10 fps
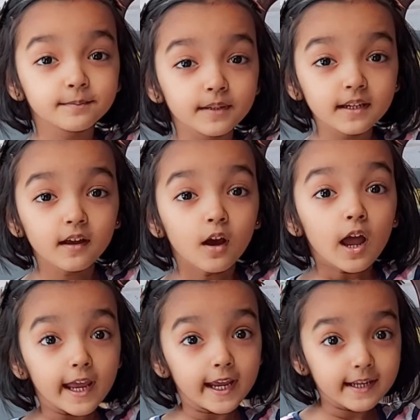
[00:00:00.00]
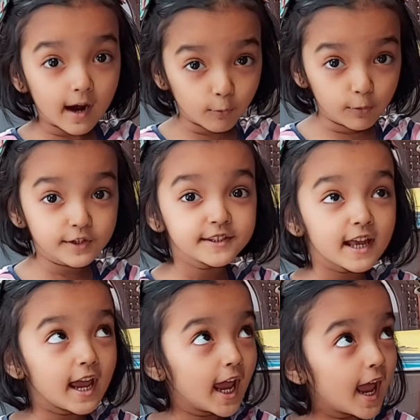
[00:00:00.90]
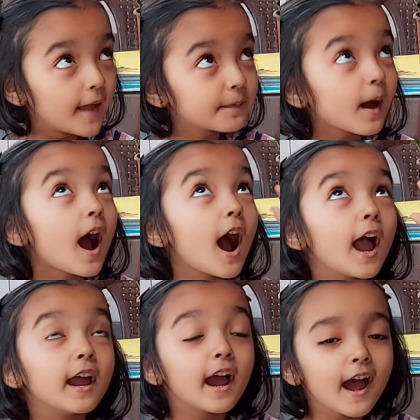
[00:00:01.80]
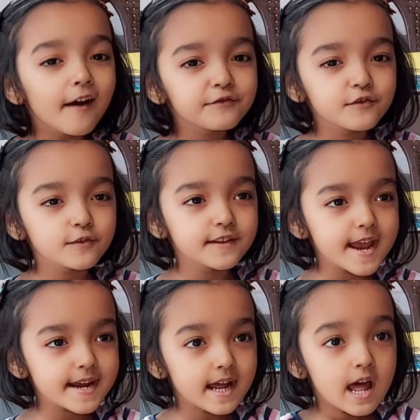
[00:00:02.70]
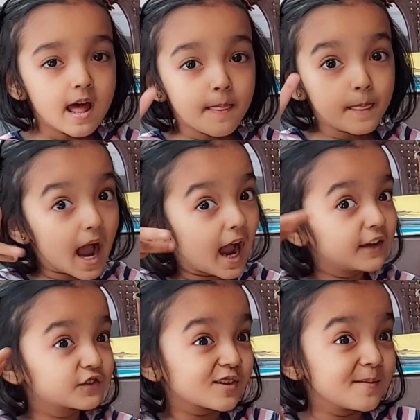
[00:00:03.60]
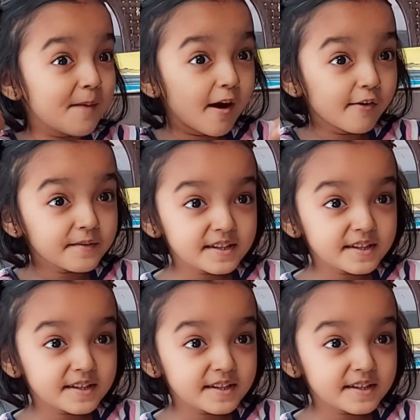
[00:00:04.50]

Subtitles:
been 8 hours and I have to take the ice cream out.